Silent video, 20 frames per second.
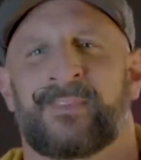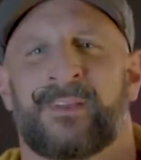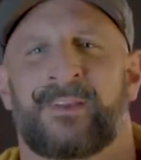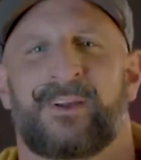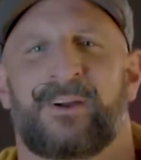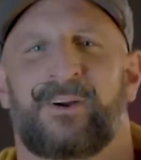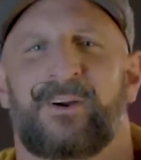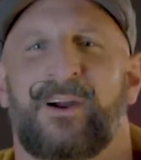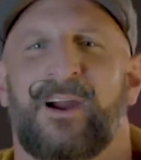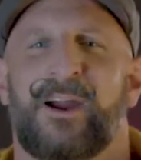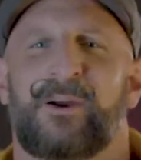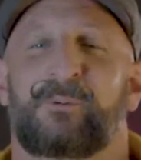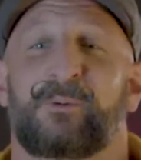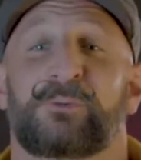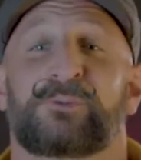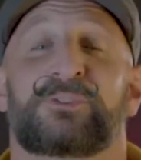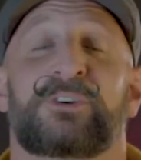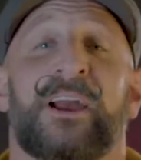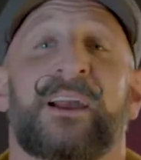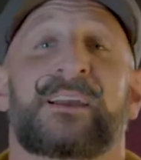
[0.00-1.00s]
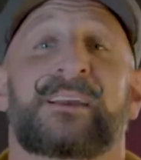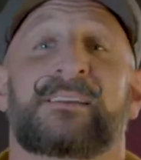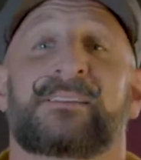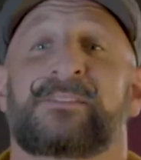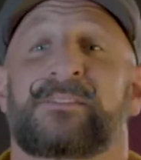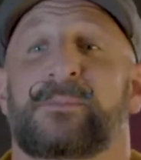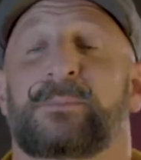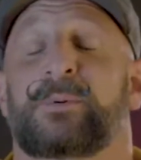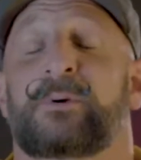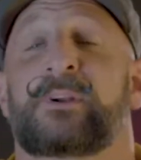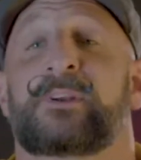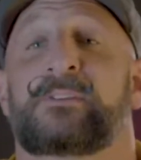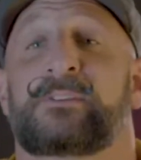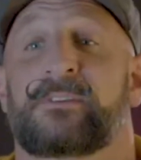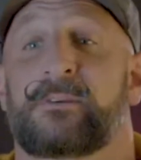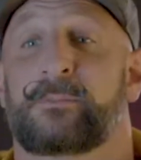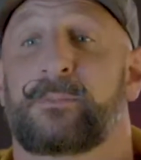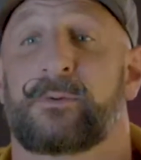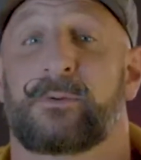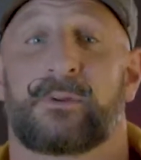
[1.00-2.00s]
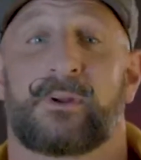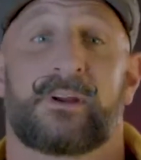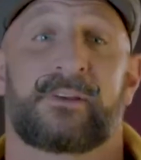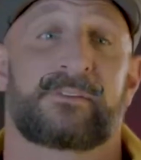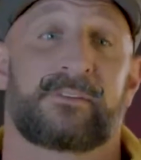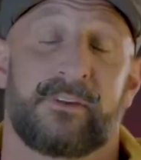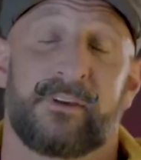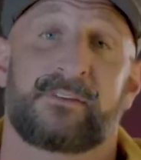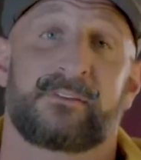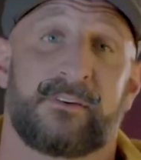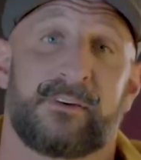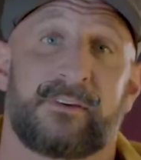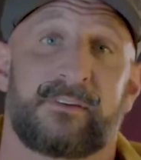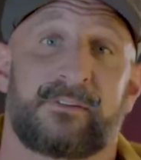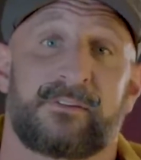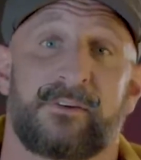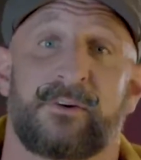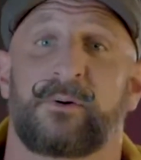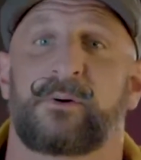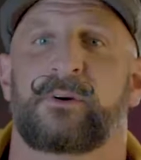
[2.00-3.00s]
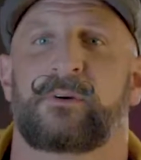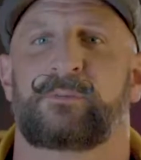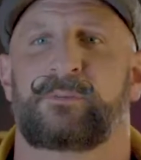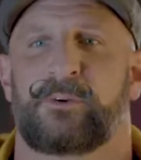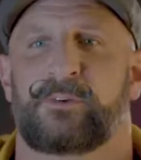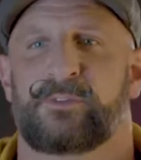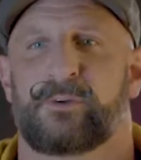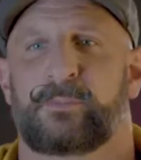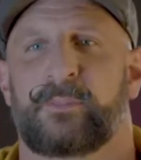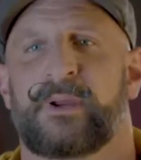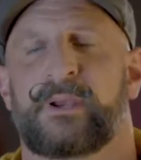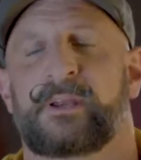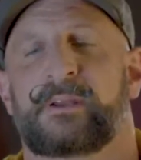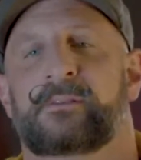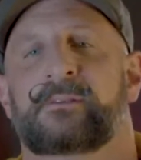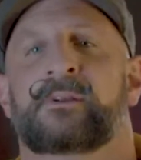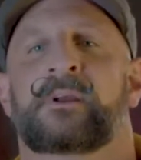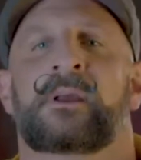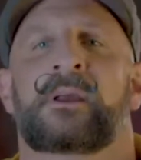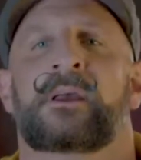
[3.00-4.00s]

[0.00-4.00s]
All right, well, check-ins are pretty simple, as this is your official meeting.